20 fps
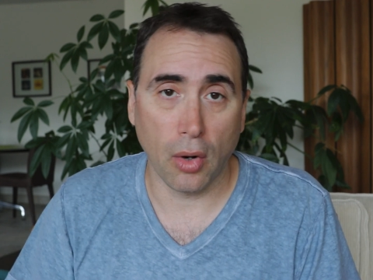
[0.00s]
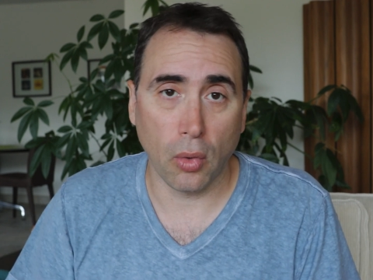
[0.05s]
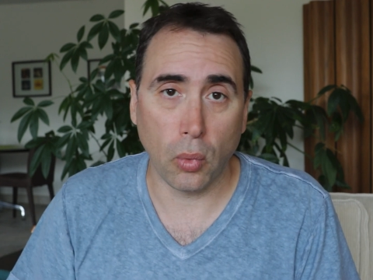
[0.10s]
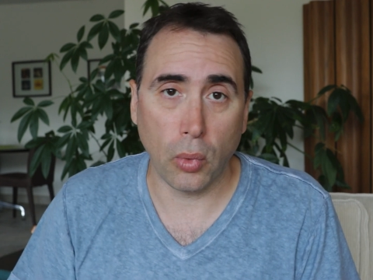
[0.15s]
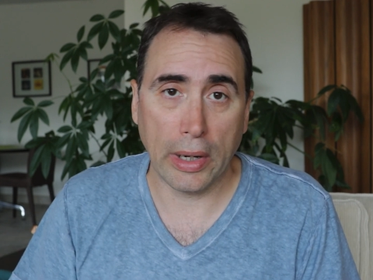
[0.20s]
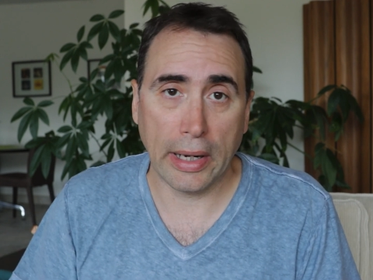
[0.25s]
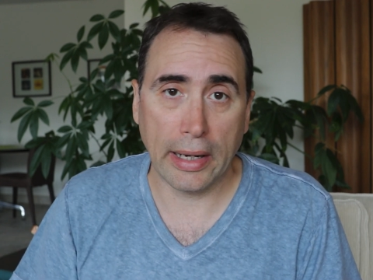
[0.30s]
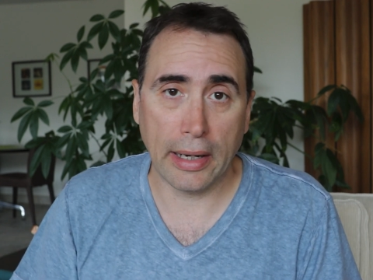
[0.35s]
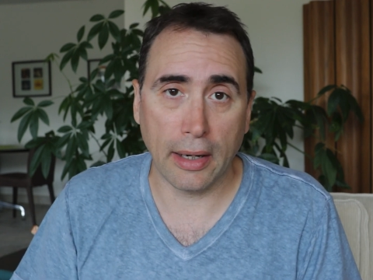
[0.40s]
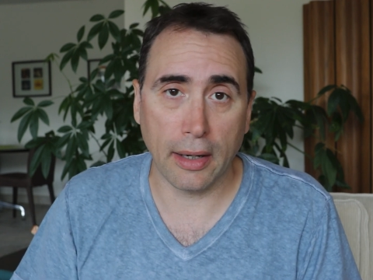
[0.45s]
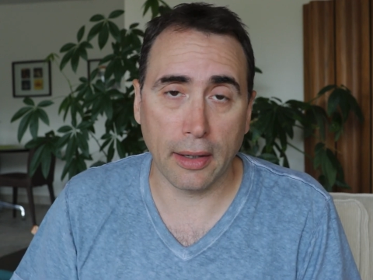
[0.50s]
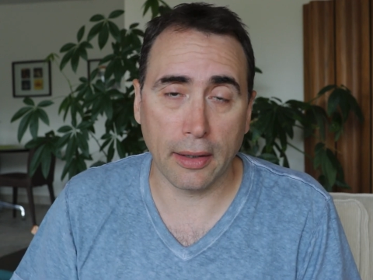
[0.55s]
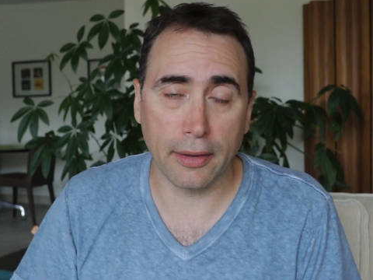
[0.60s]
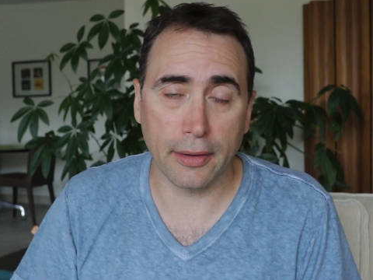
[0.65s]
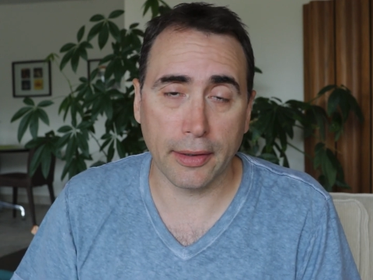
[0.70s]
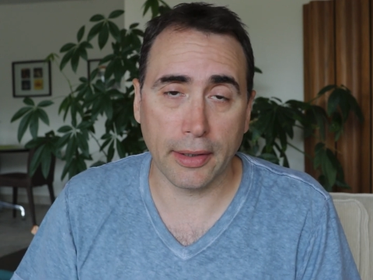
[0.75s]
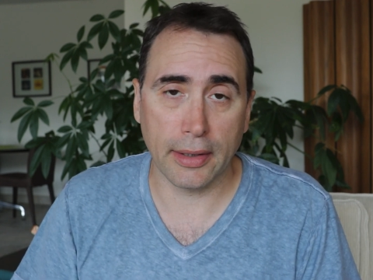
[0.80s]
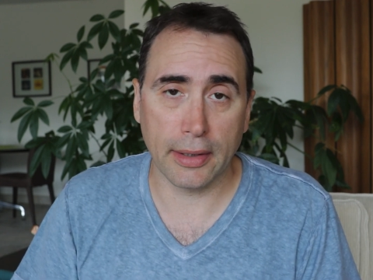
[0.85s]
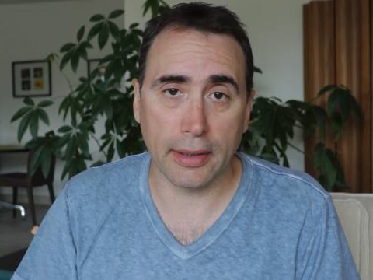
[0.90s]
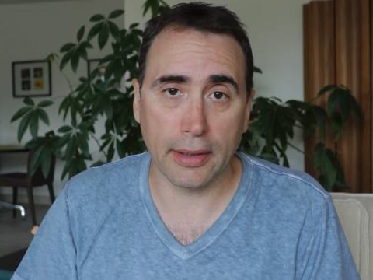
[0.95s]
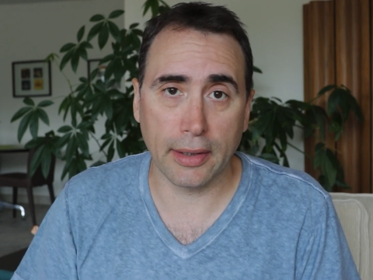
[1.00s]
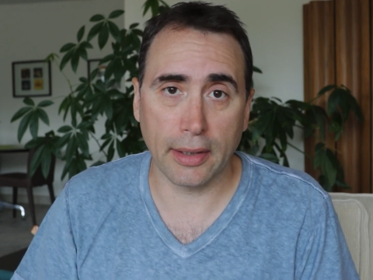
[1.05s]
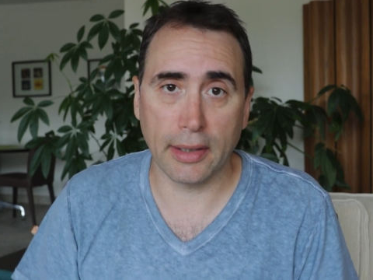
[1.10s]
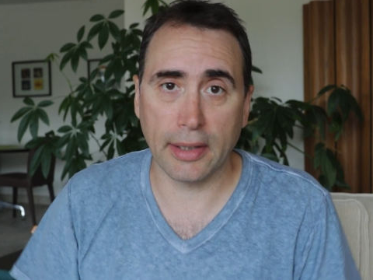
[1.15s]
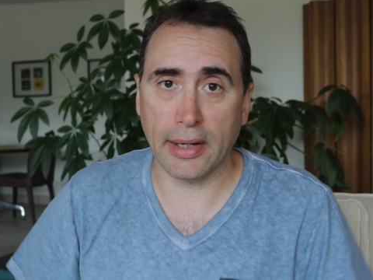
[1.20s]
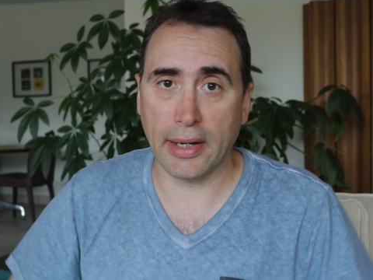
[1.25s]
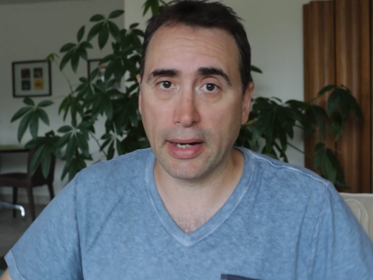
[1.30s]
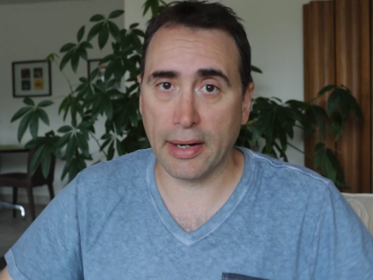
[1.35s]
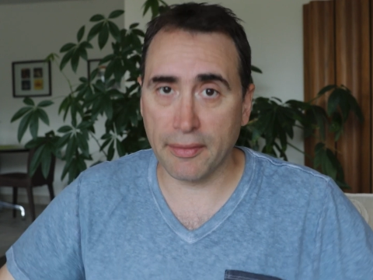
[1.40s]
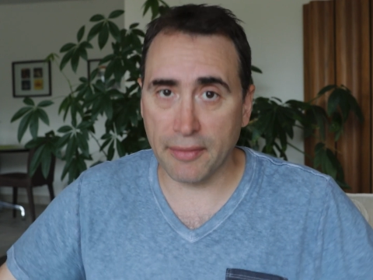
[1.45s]
where
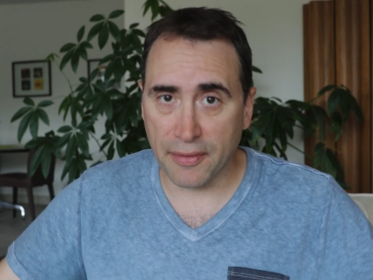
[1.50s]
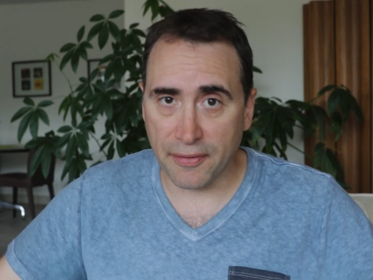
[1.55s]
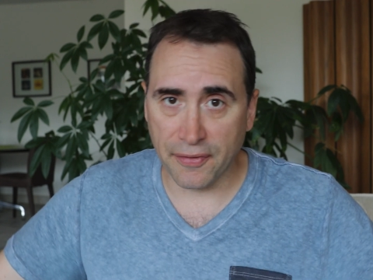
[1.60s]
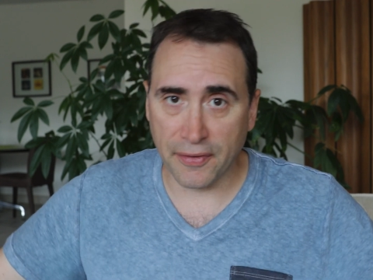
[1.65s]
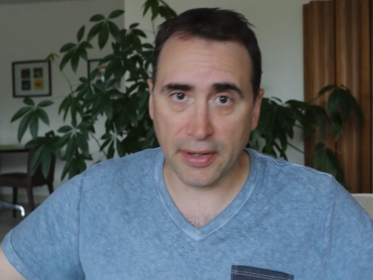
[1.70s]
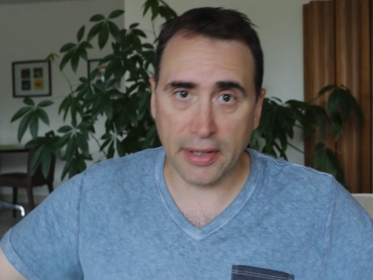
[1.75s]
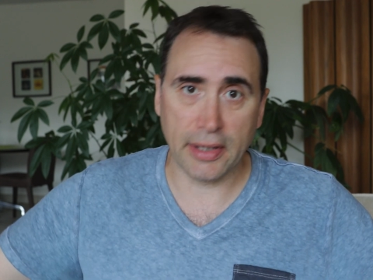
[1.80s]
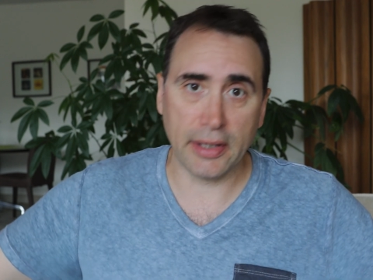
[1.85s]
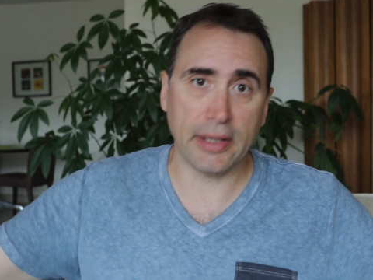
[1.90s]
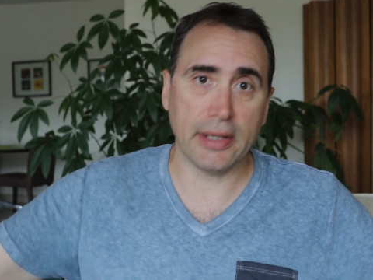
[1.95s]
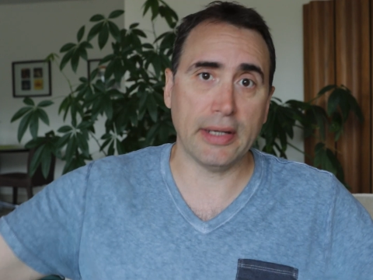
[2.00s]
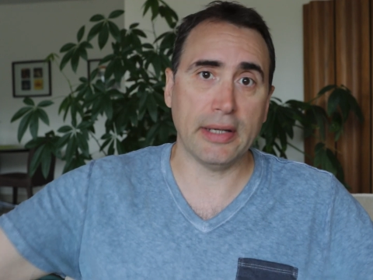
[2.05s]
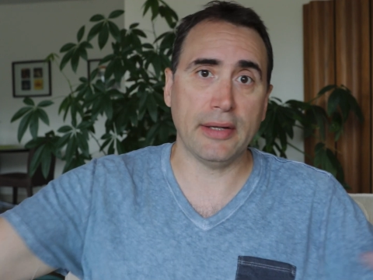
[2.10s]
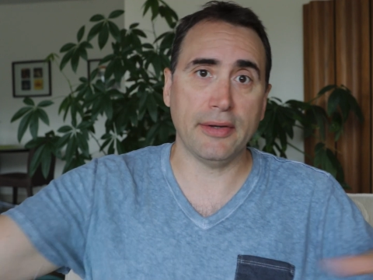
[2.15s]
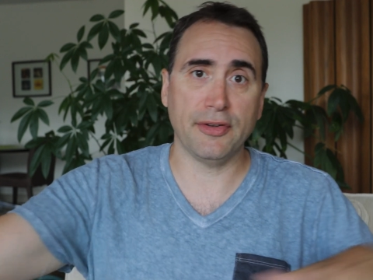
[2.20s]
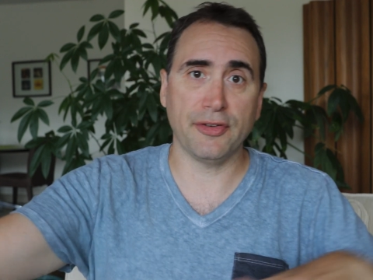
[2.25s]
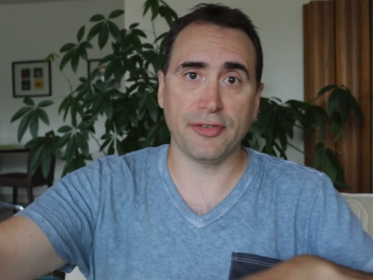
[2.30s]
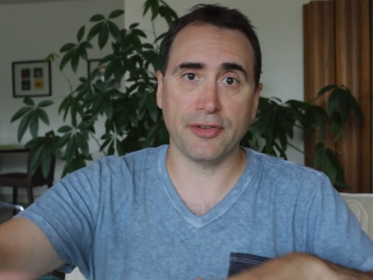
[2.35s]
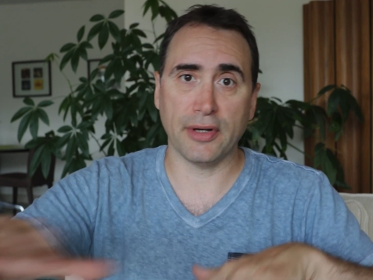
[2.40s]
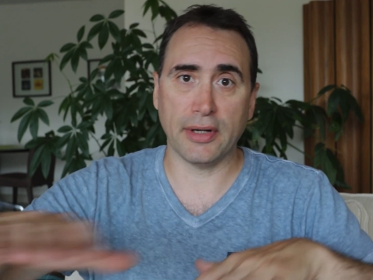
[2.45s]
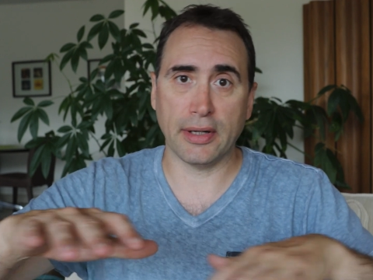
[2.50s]
everything is